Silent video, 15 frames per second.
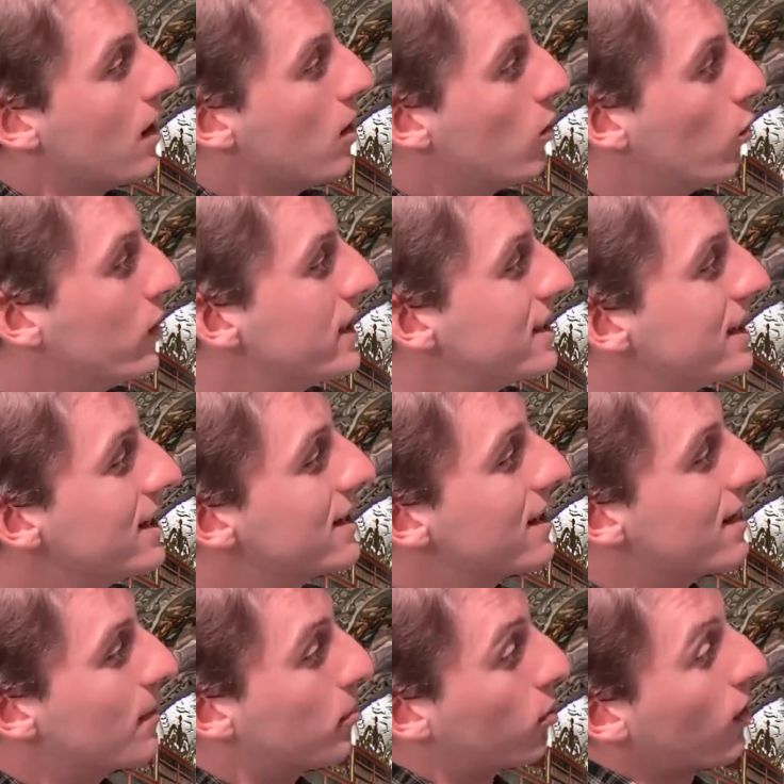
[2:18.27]
we see that
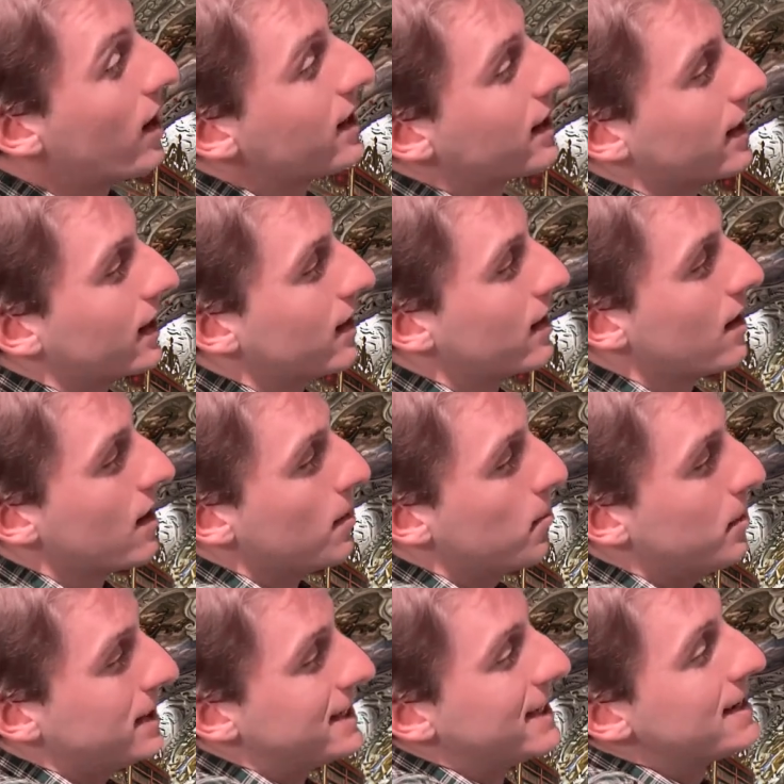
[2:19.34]
the predicate,
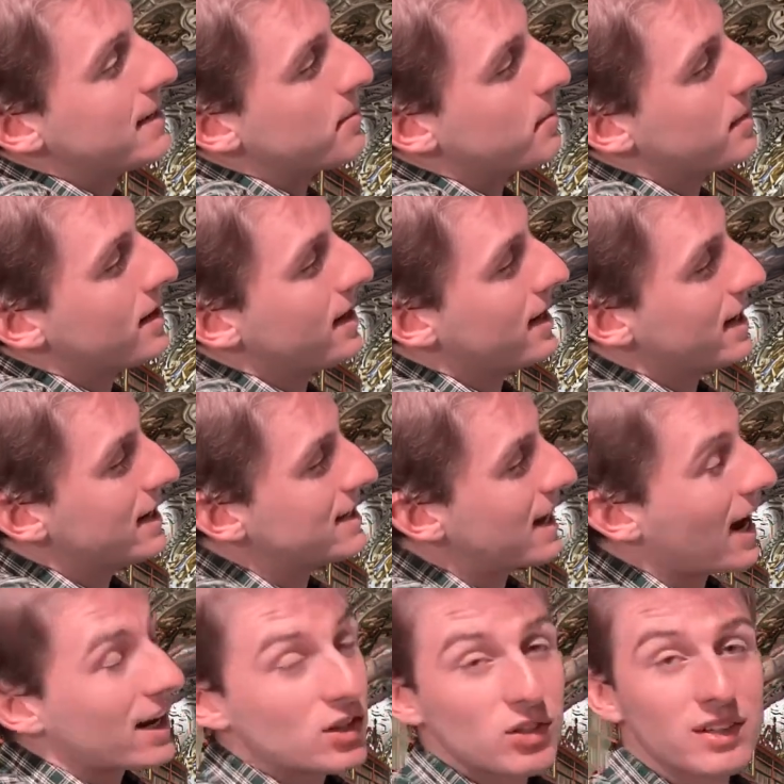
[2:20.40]
betim, is
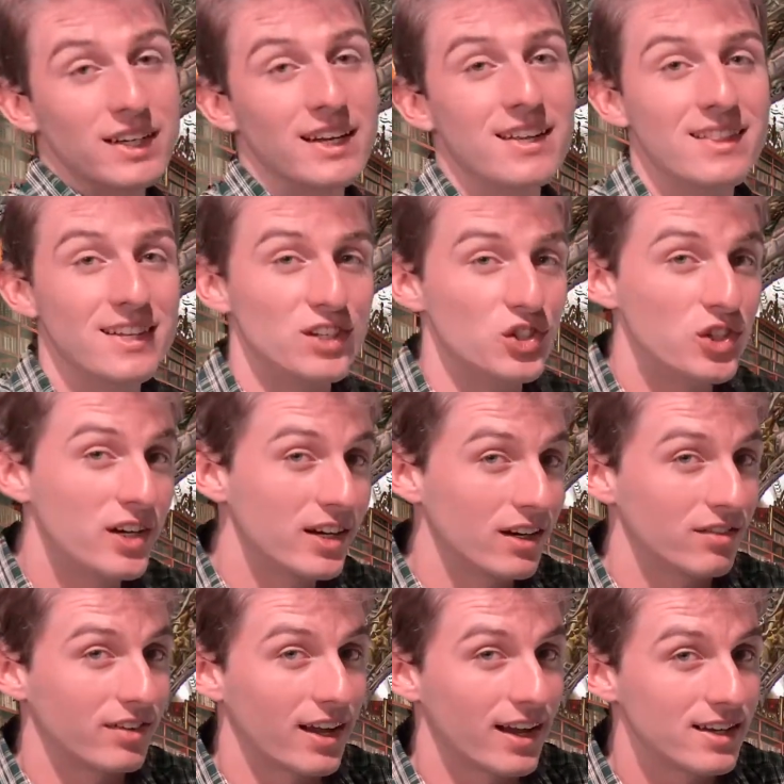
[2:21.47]
actually in the genitive
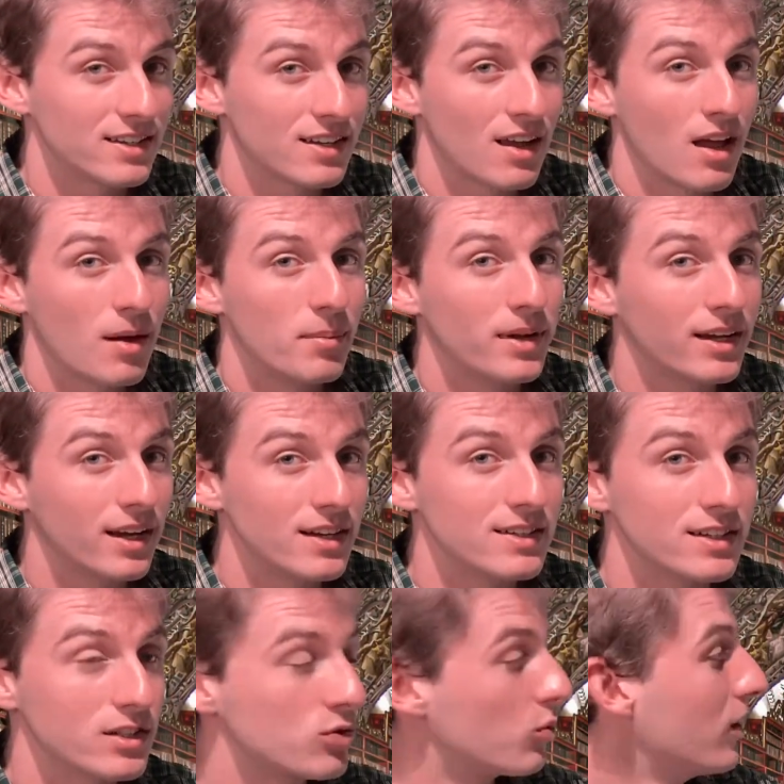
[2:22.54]
case because
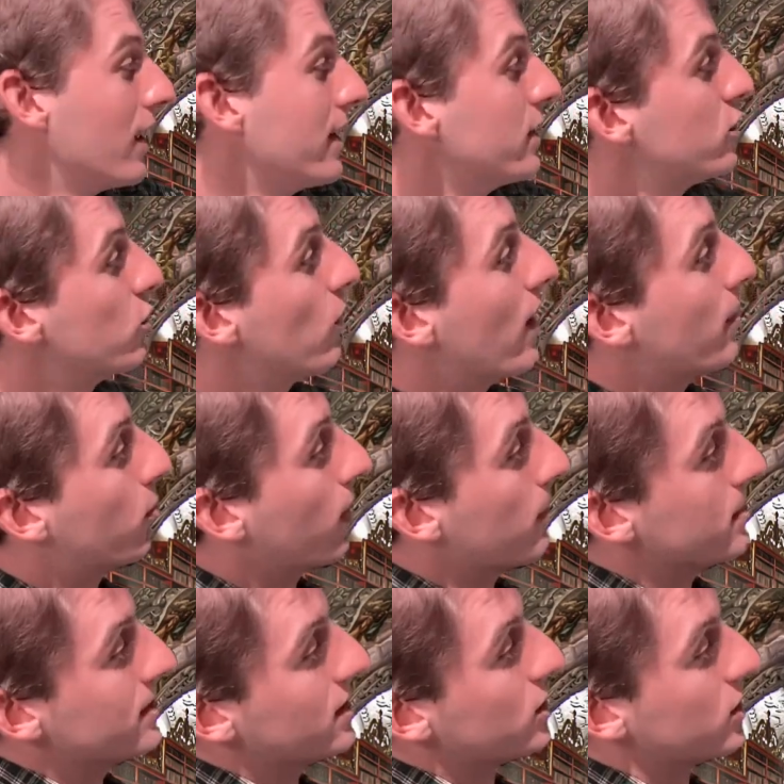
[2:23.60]
it's related to a
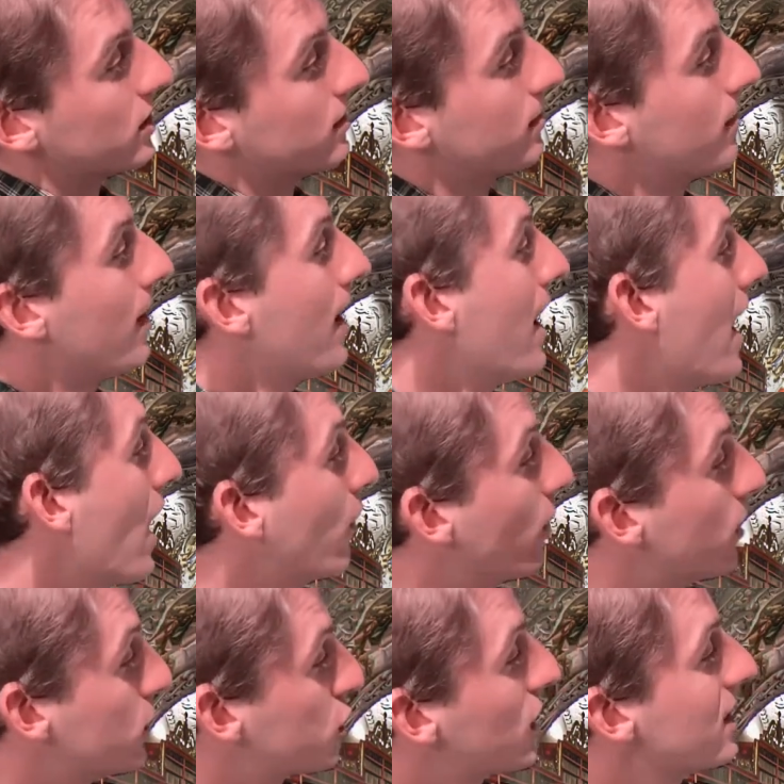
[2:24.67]
preposition. And we
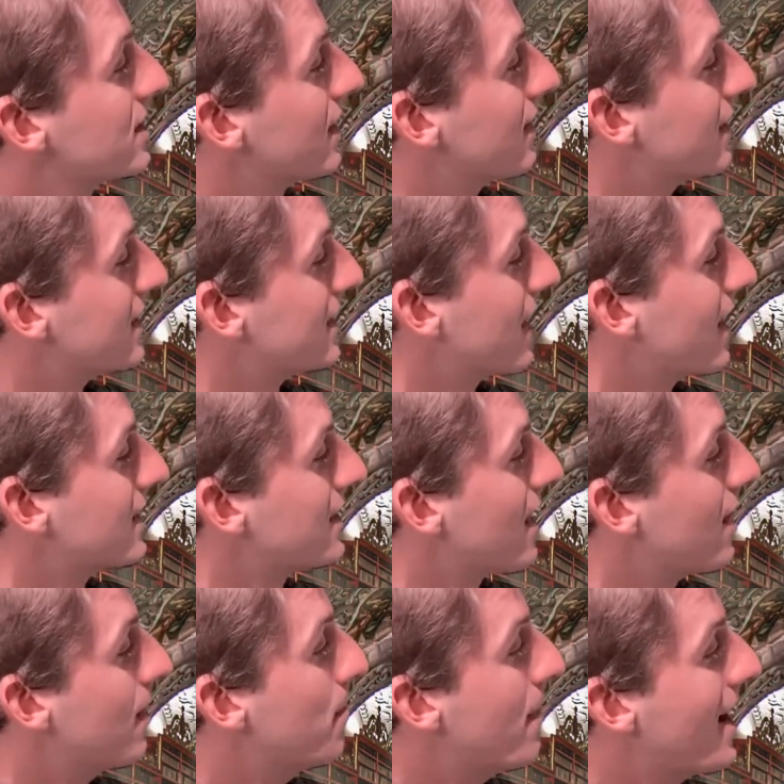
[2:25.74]
would translate this as,
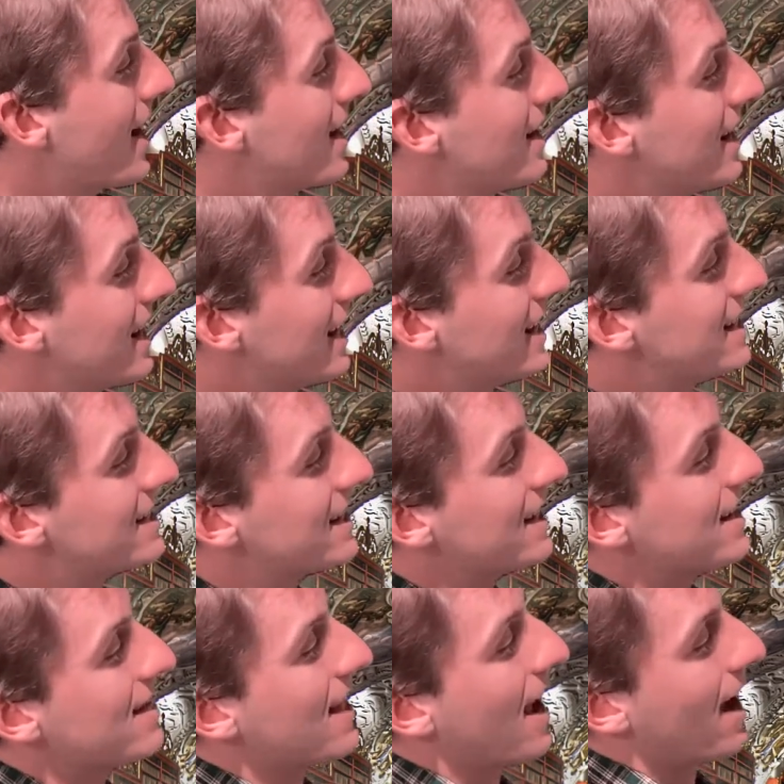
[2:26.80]
the man is
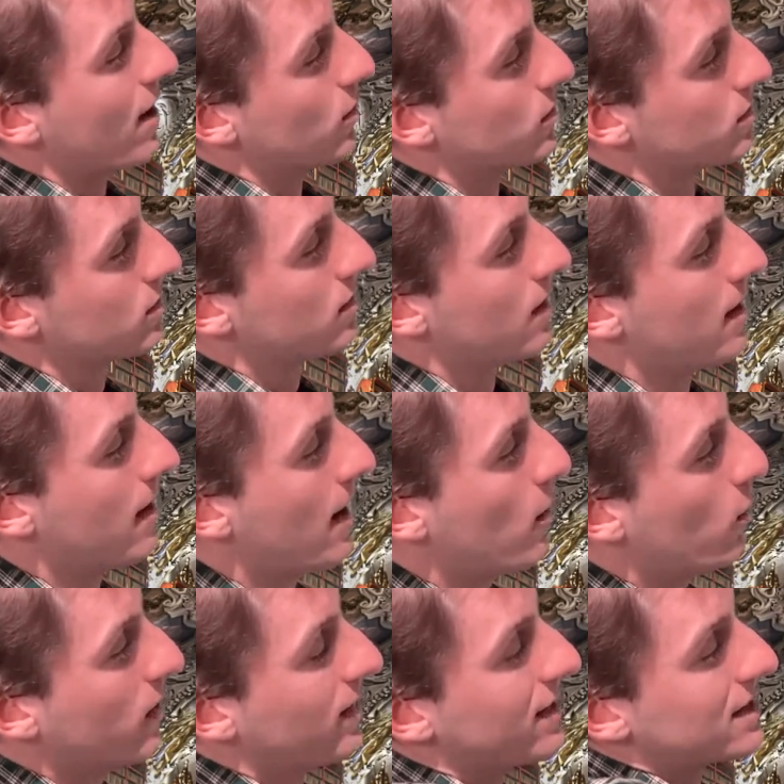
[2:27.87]
in the house,
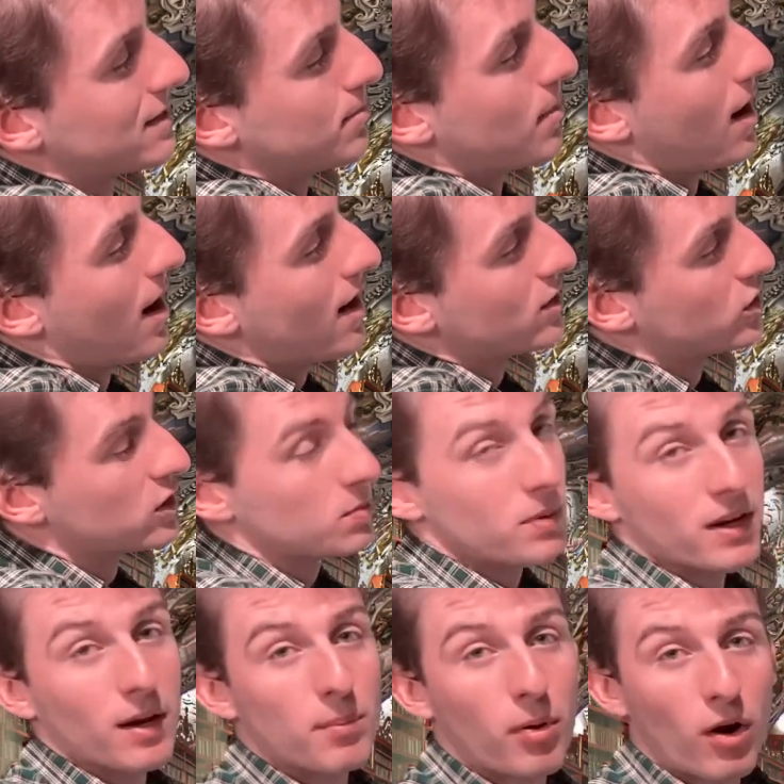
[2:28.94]
with this ma just
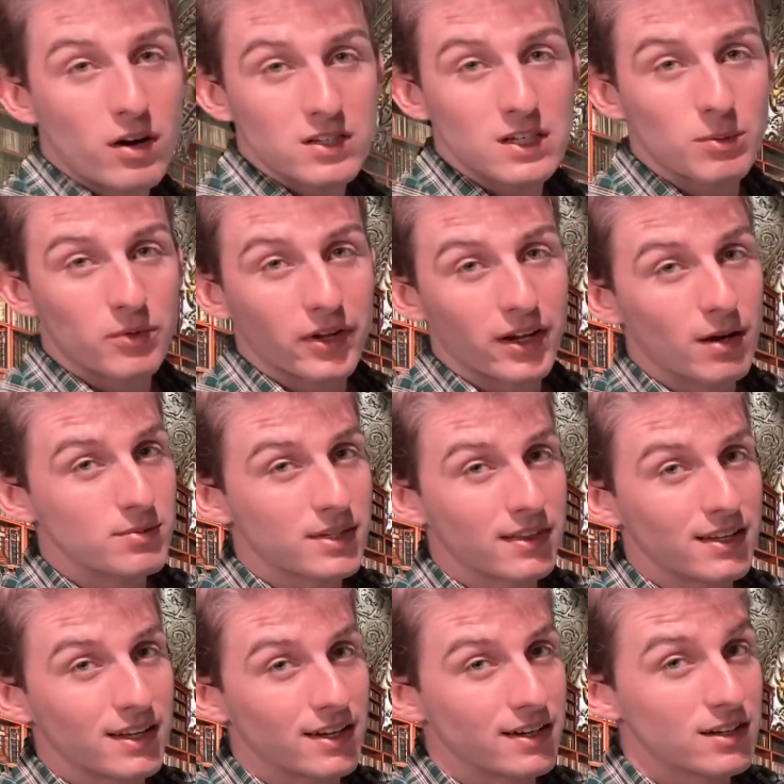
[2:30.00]
being a participle that comes at
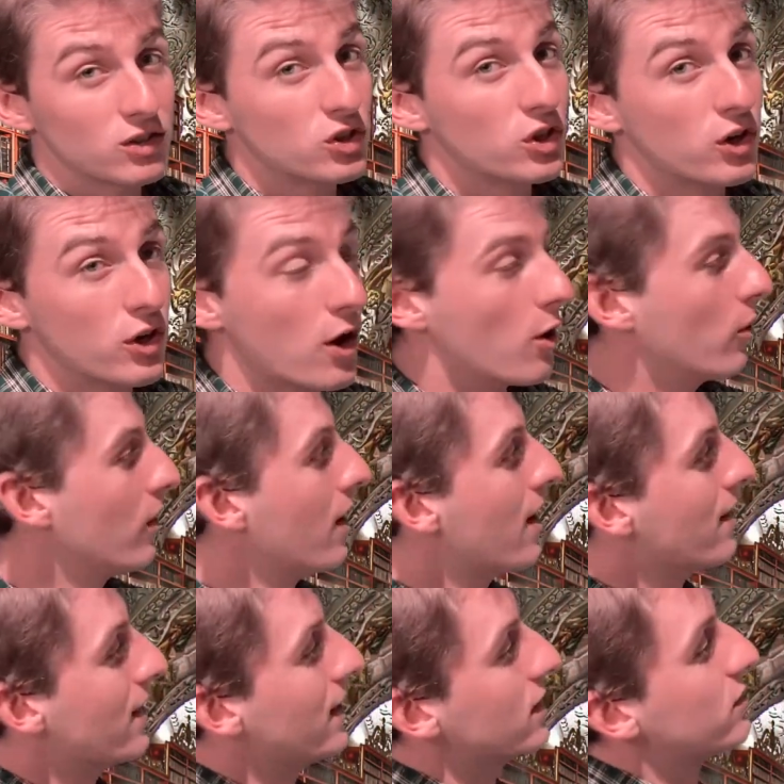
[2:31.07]
the end to denote
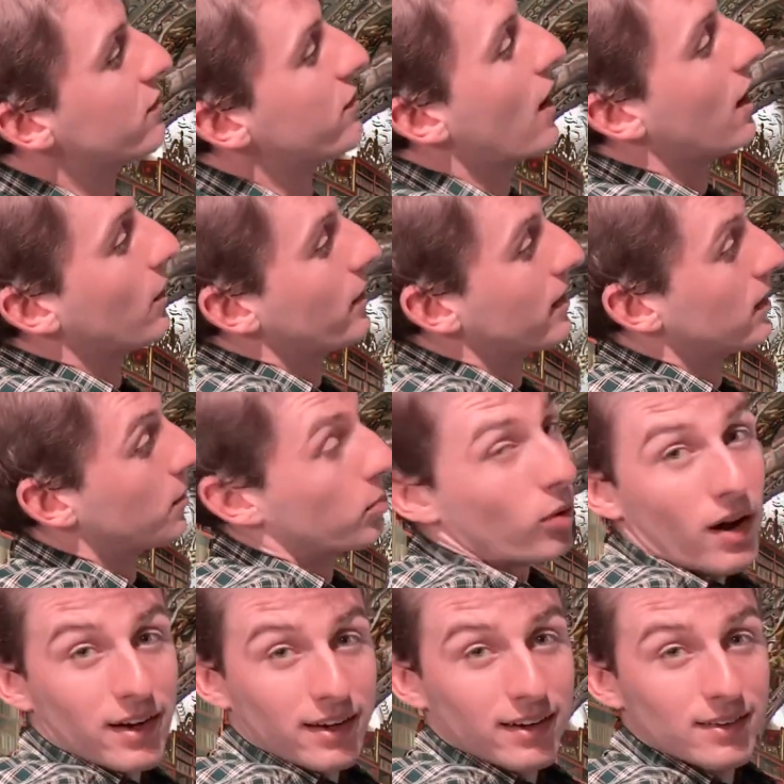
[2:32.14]
that it's following the
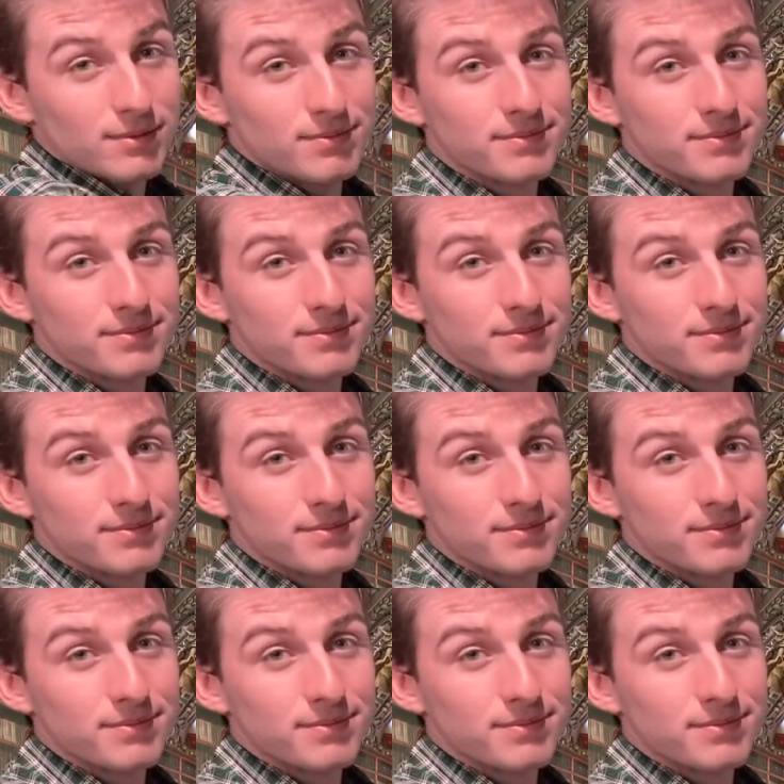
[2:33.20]
predicate.